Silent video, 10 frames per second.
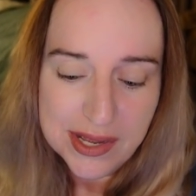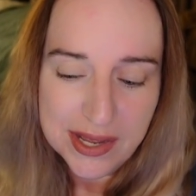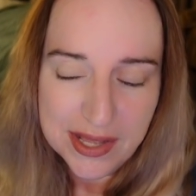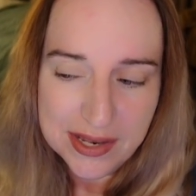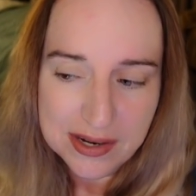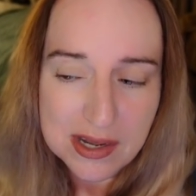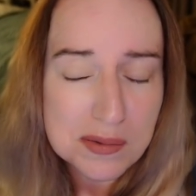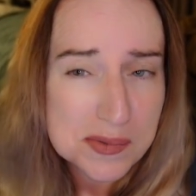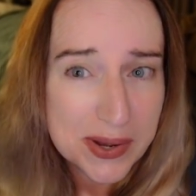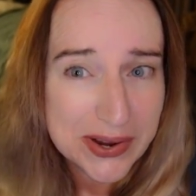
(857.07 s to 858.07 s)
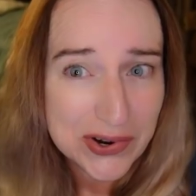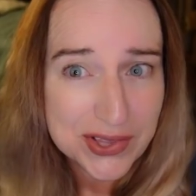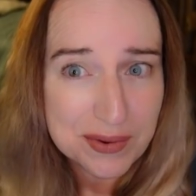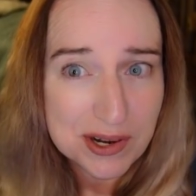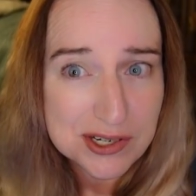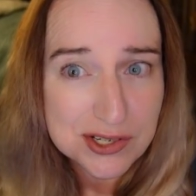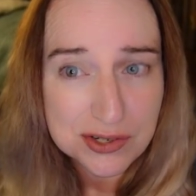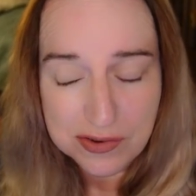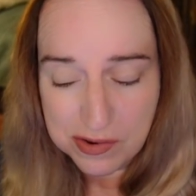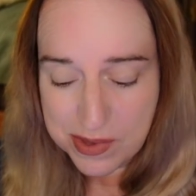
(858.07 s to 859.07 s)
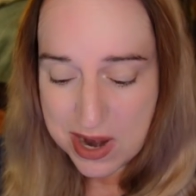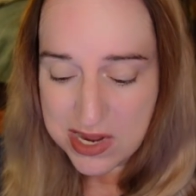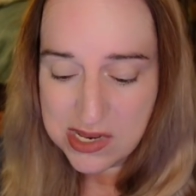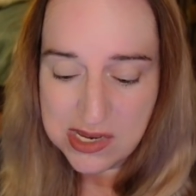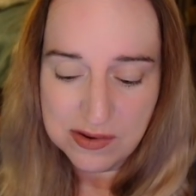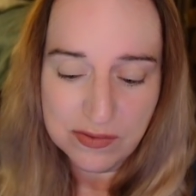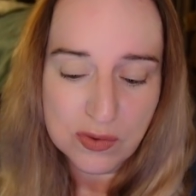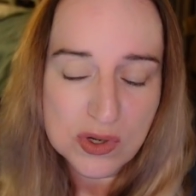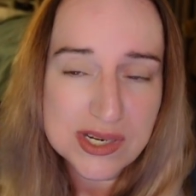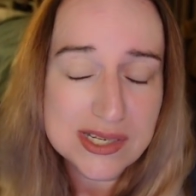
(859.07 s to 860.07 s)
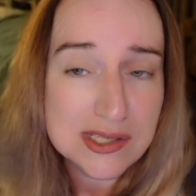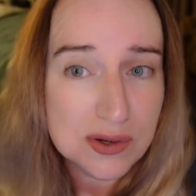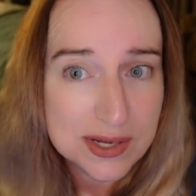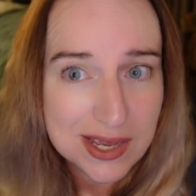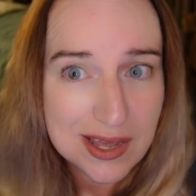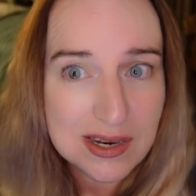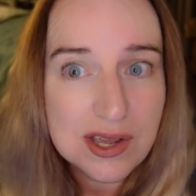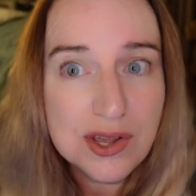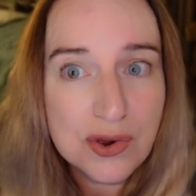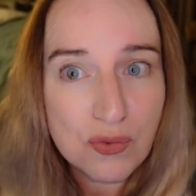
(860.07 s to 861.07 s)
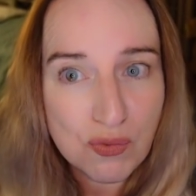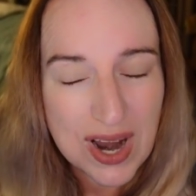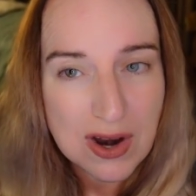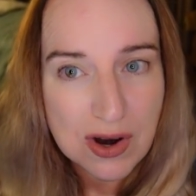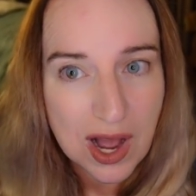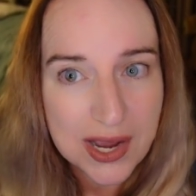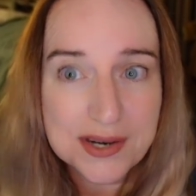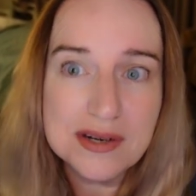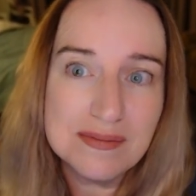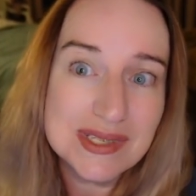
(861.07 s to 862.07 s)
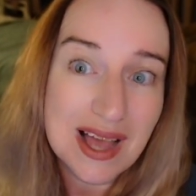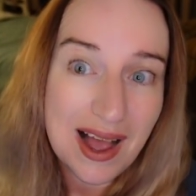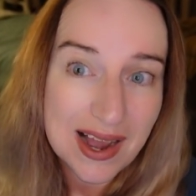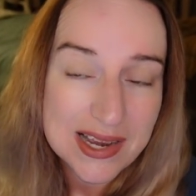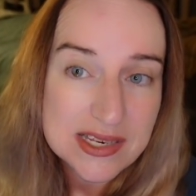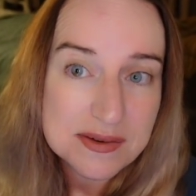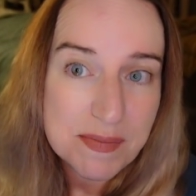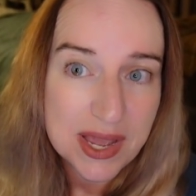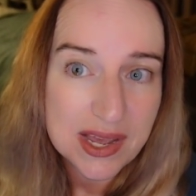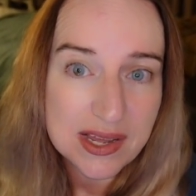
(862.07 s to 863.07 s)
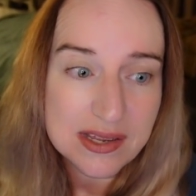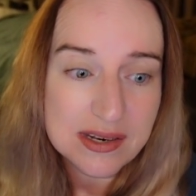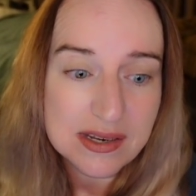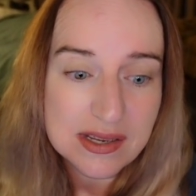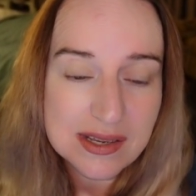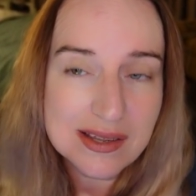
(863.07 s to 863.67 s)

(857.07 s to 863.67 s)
And a couple of my Harley watches are from the nineteen forties. So again, rare items, high demand.